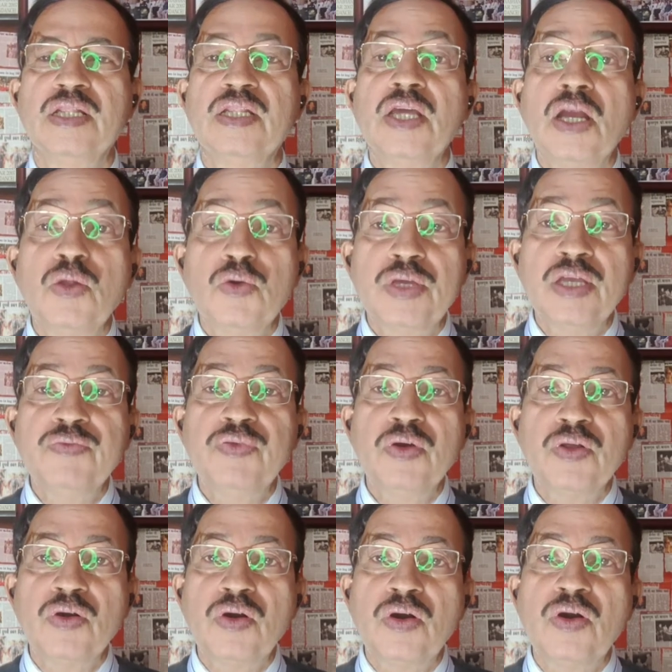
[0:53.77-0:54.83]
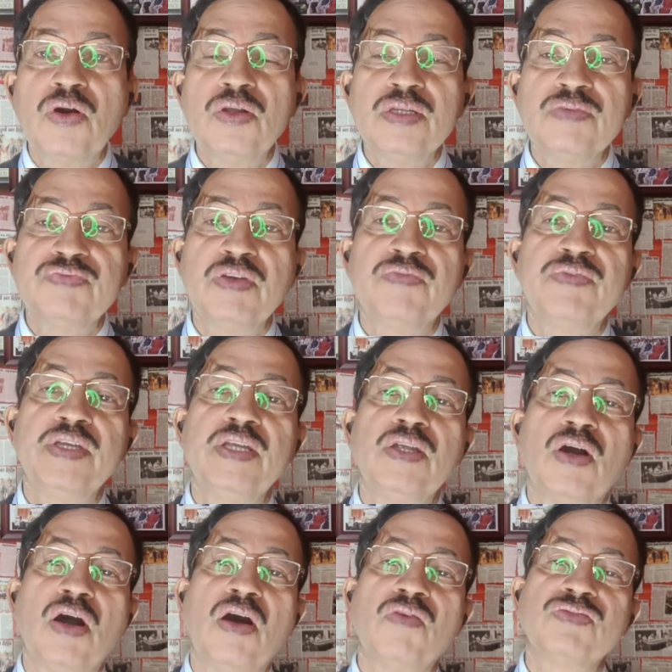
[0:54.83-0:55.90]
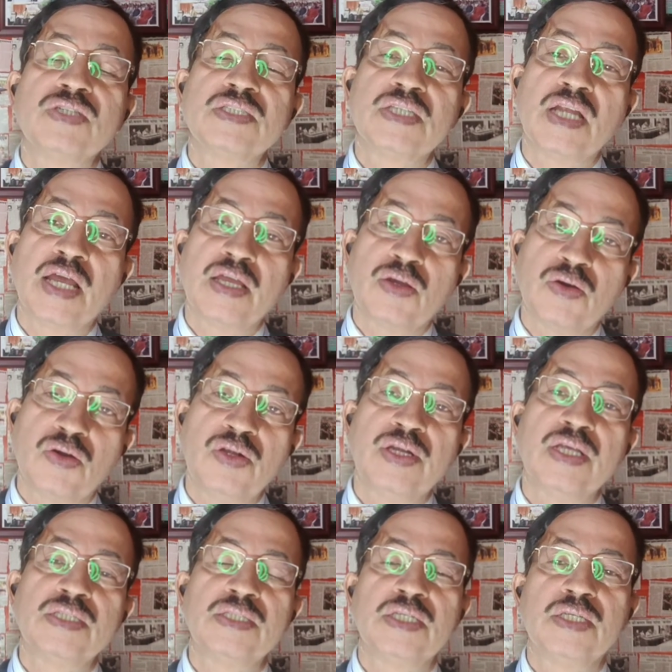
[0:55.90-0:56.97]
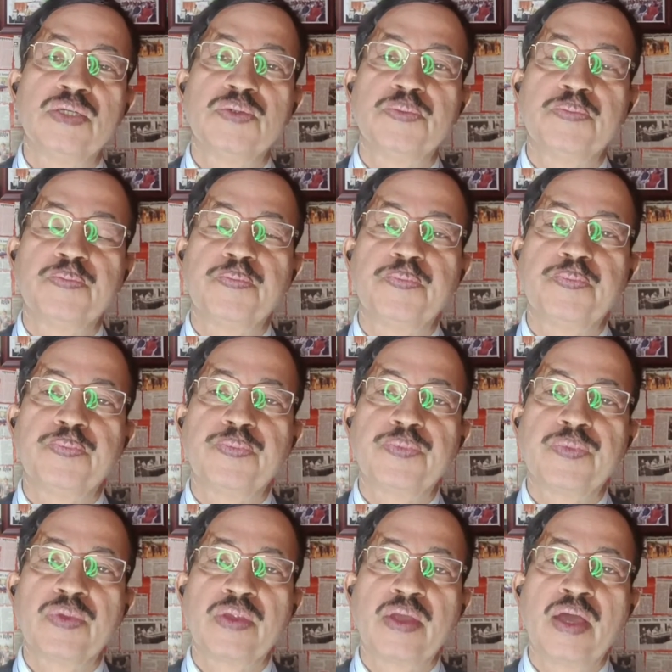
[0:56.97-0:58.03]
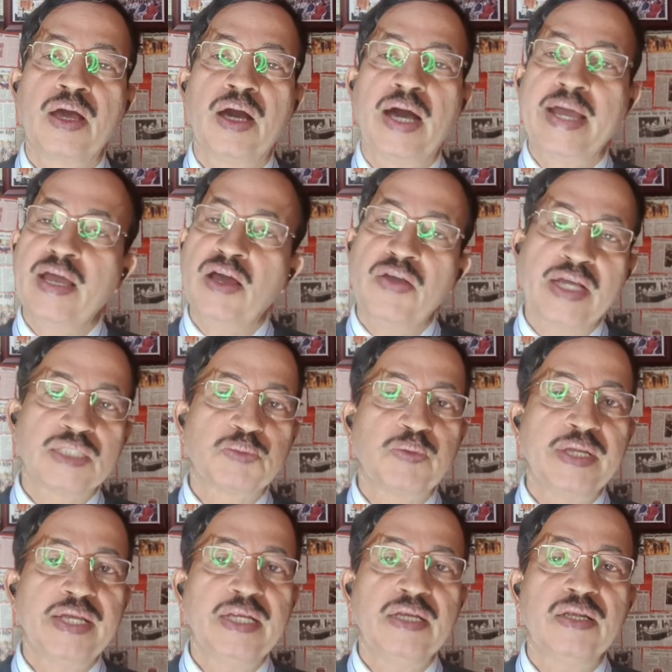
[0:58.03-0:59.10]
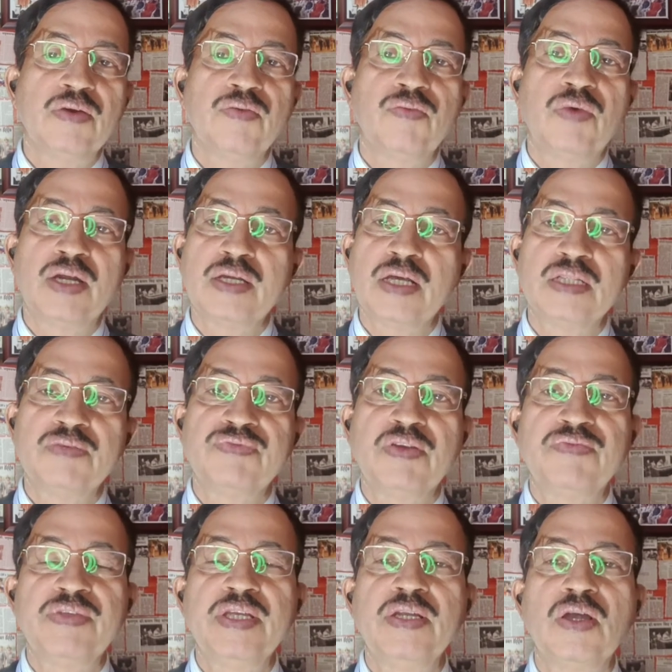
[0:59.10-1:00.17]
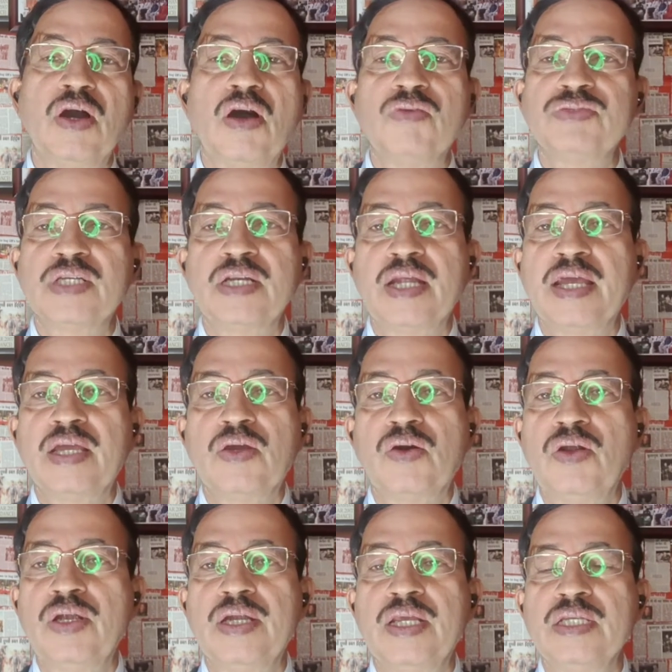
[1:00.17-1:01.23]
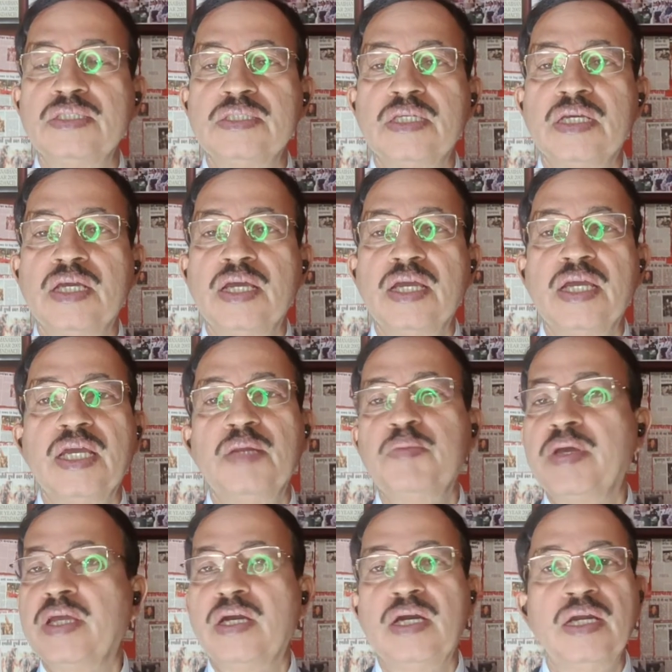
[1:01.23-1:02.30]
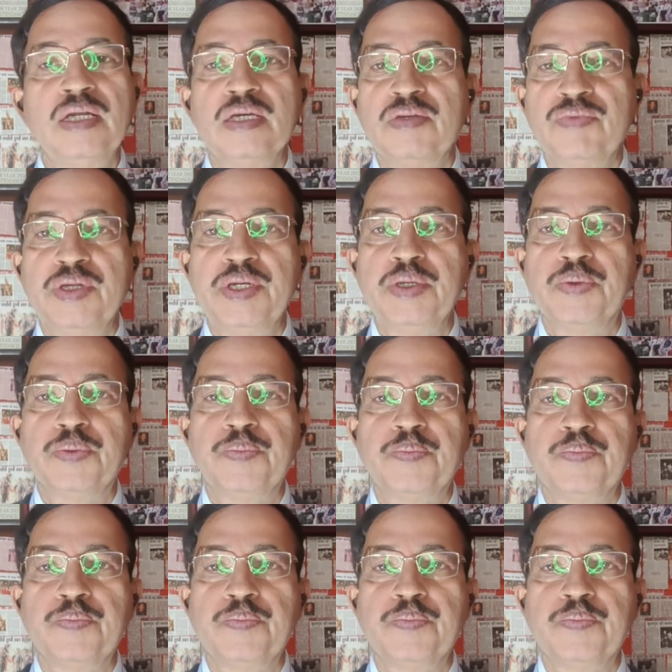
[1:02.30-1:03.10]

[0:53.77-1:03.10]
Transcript: They are looking for all the 15 officer-like qualities in you. I have explained what are the 15 officer-like qualities in my earlier video.